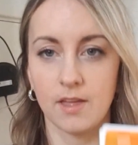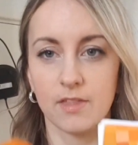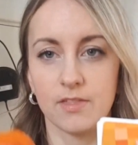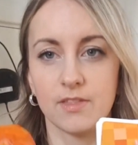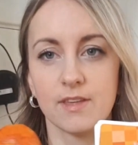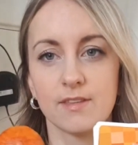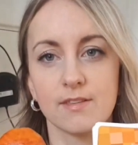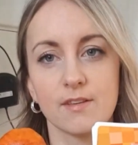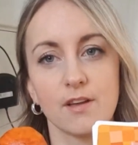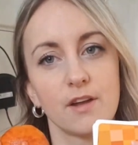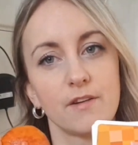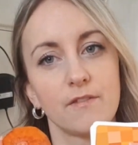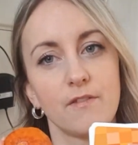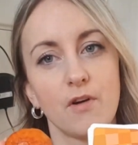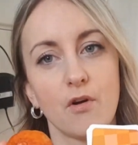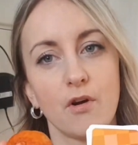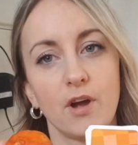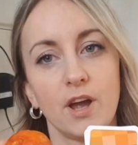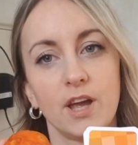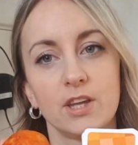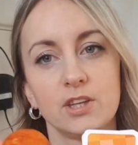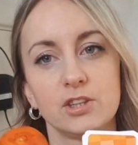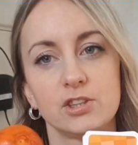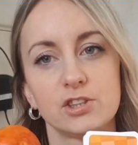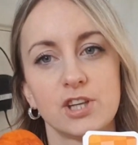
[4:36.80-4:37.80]
this kind of
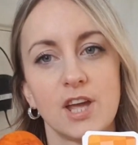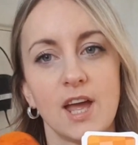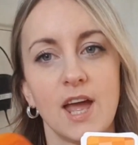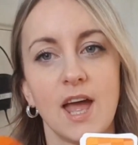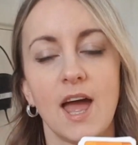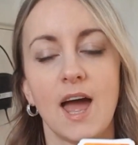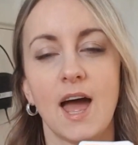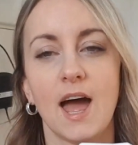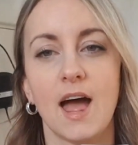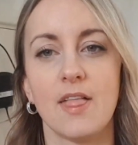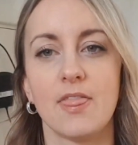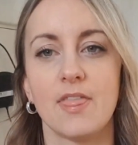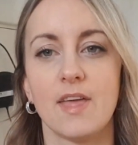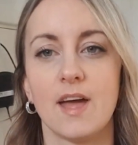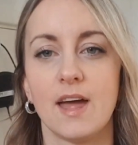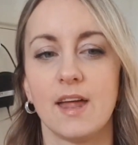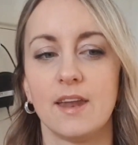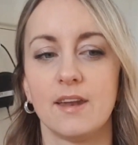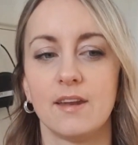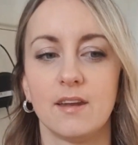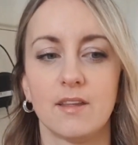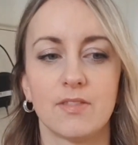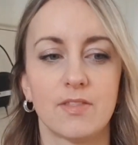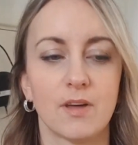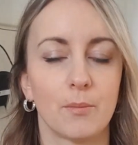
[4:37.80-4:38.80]
orange, and
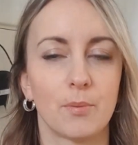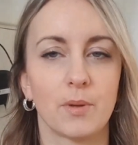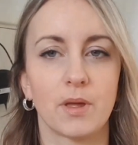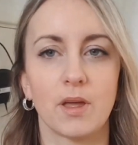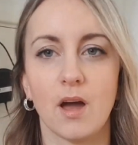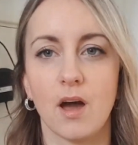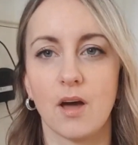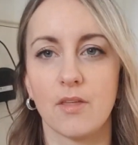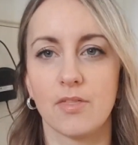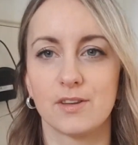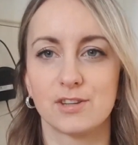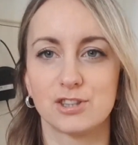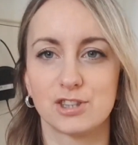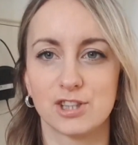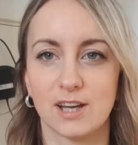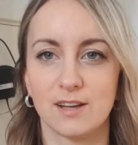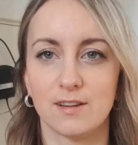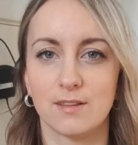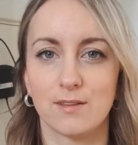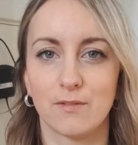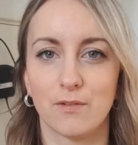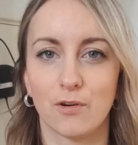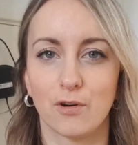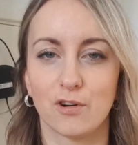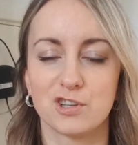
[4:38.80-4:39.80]
then there'll be other
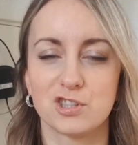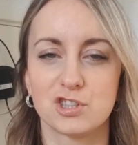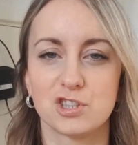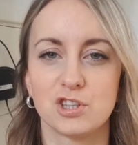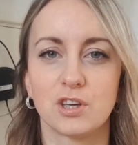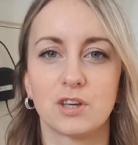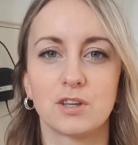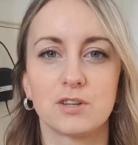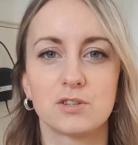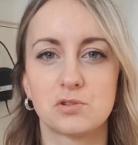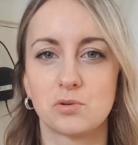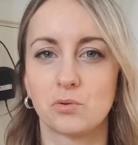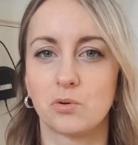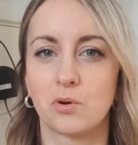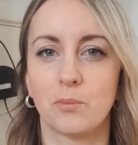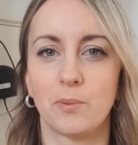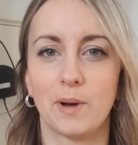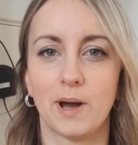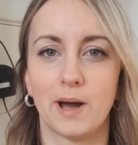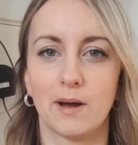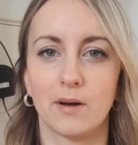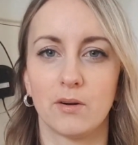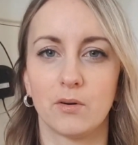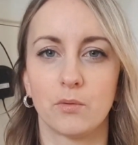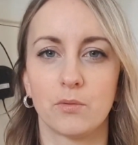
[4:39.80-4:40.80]
shades of orange. You can talk
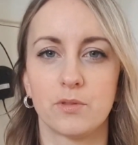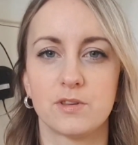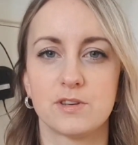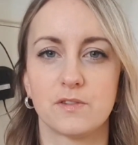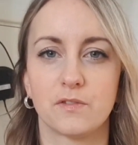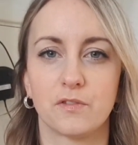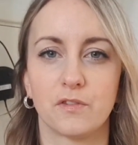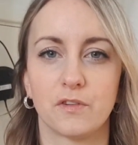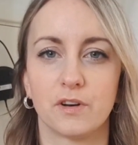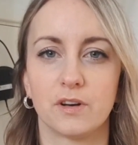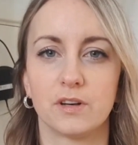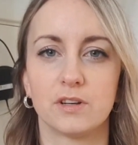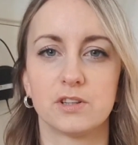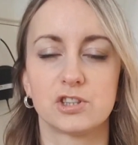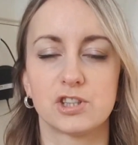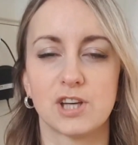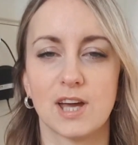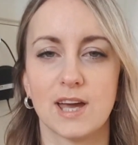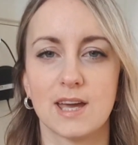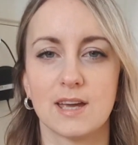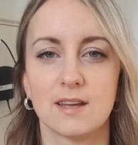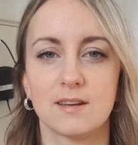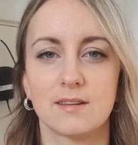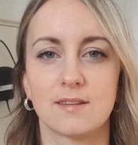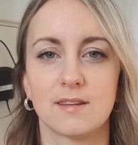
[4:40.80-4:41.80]
about all the different
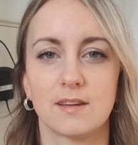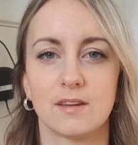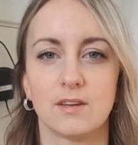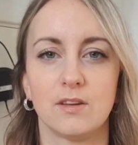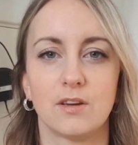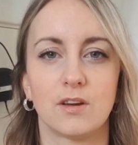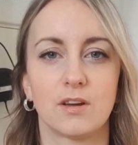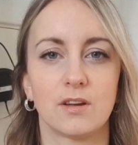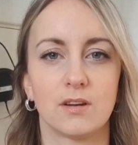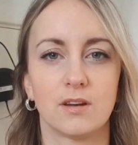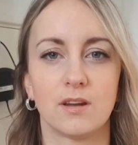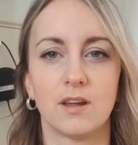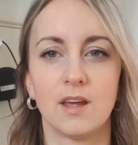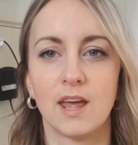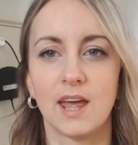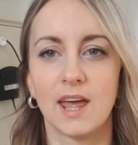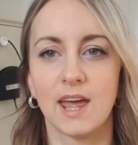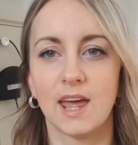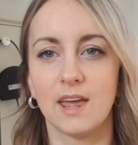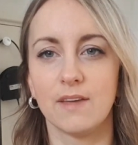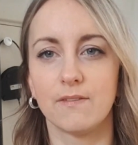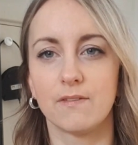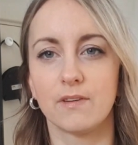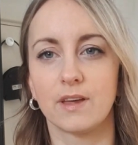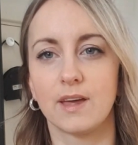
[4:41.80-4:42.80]
shades, and you can
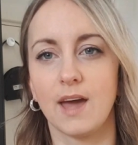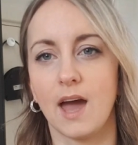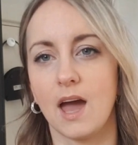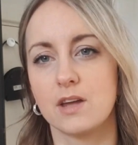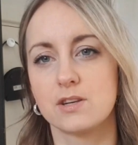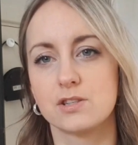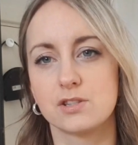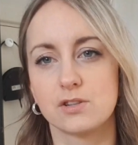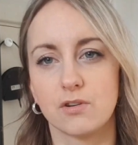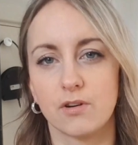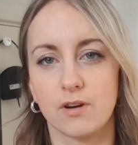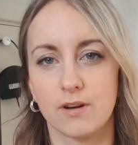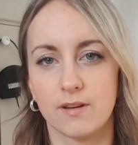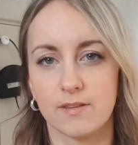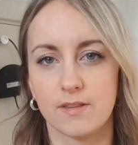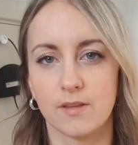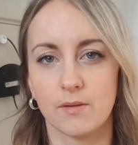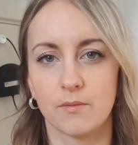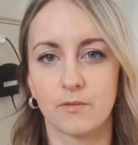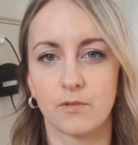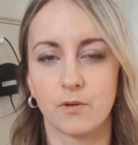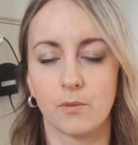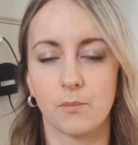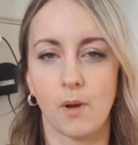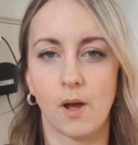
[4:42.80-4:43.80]
even categorise
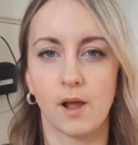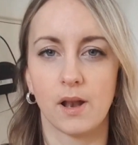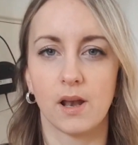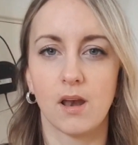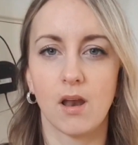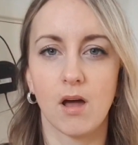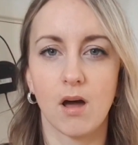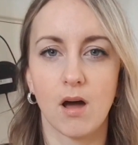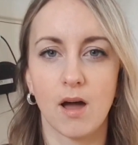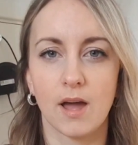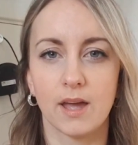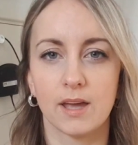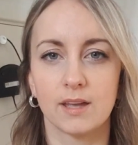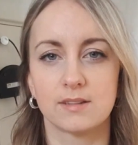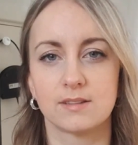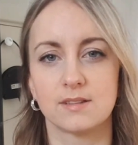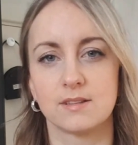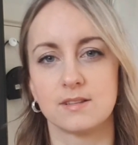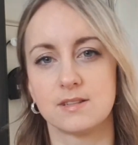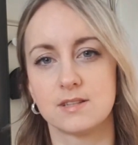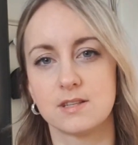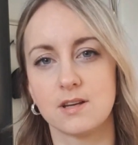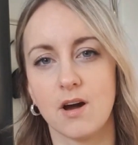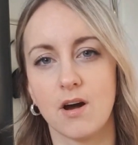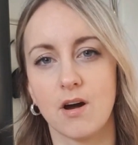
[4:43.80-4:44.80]
them from like light to
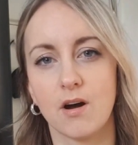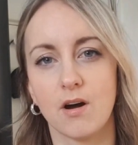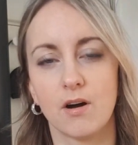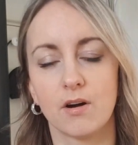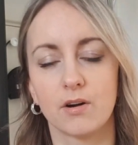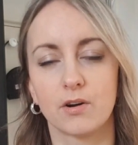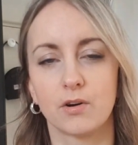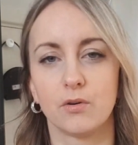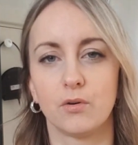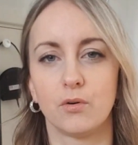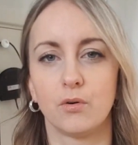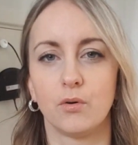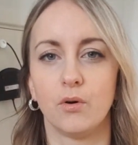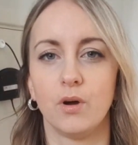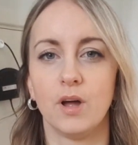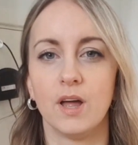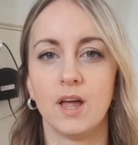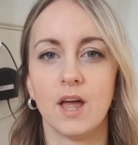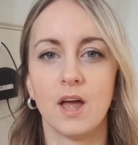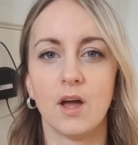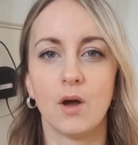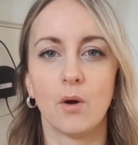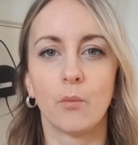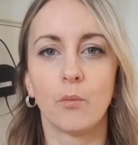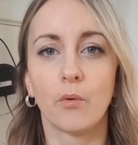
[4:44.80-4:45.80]
dark or
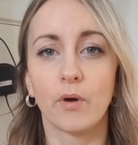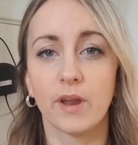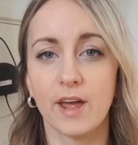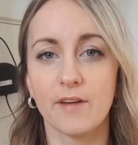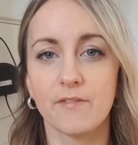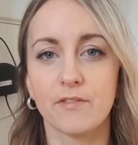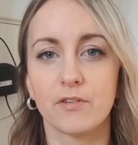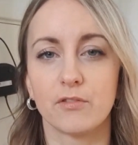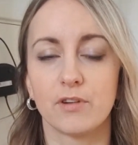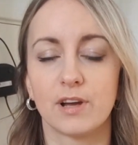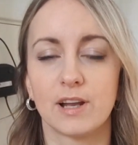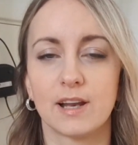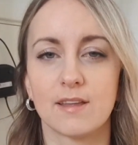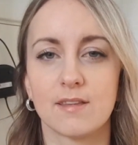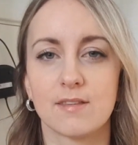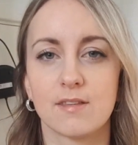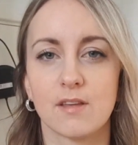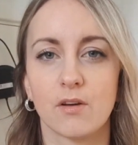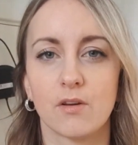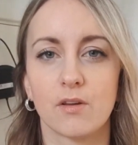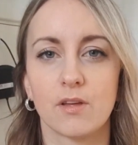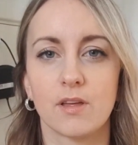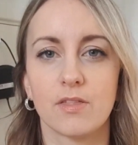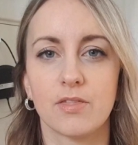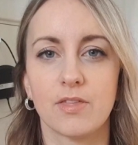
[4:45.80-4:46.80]
whatever, really.
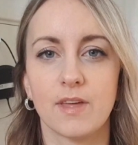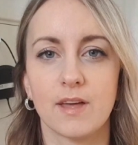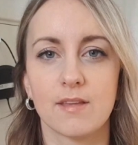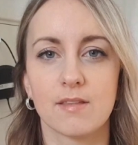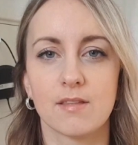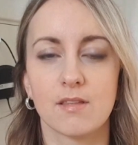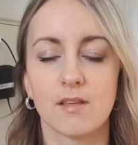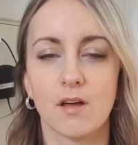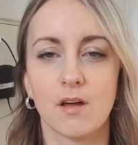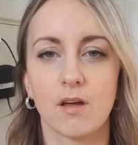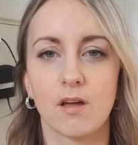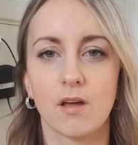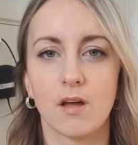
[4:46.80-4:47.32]
So there's